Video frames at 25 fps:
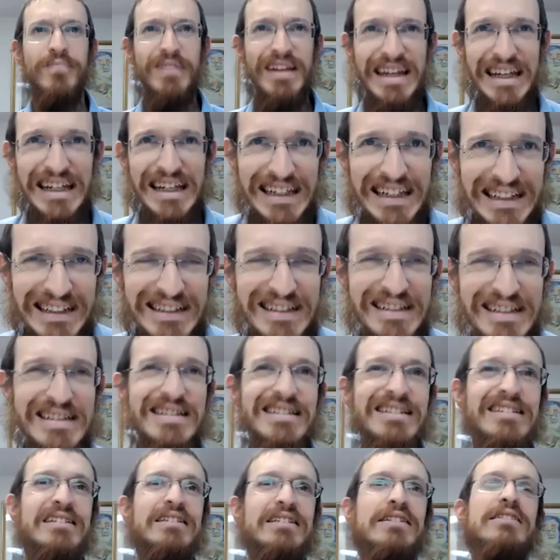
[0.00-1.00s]

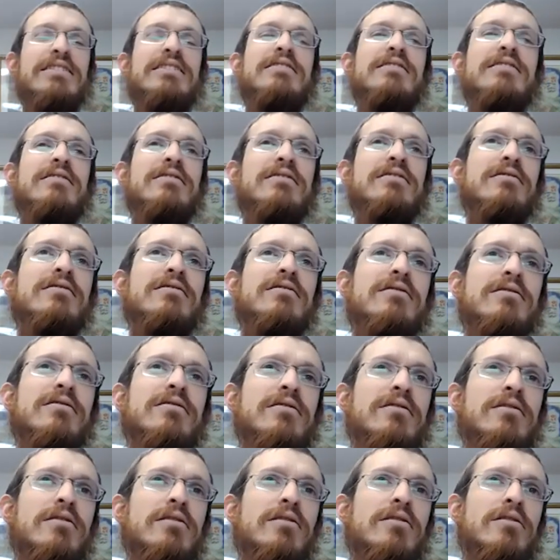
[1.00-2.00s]
is
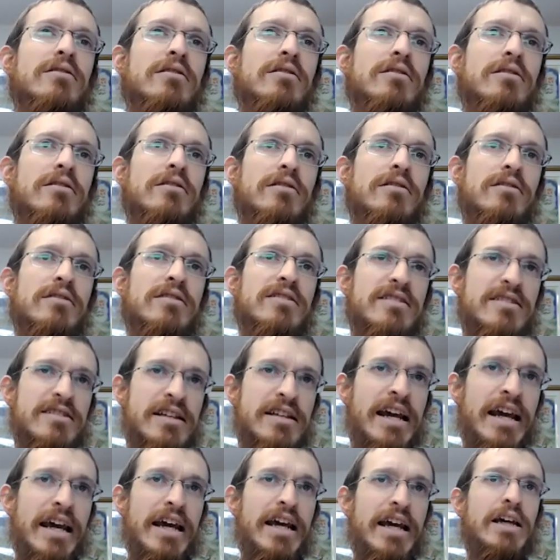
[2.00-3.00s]
the
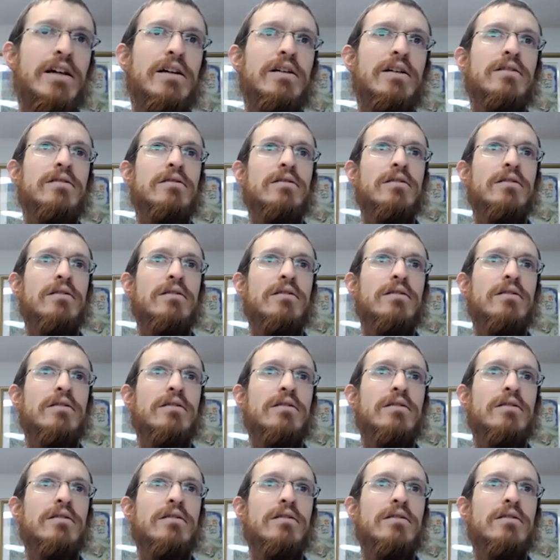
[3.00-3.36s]
snake?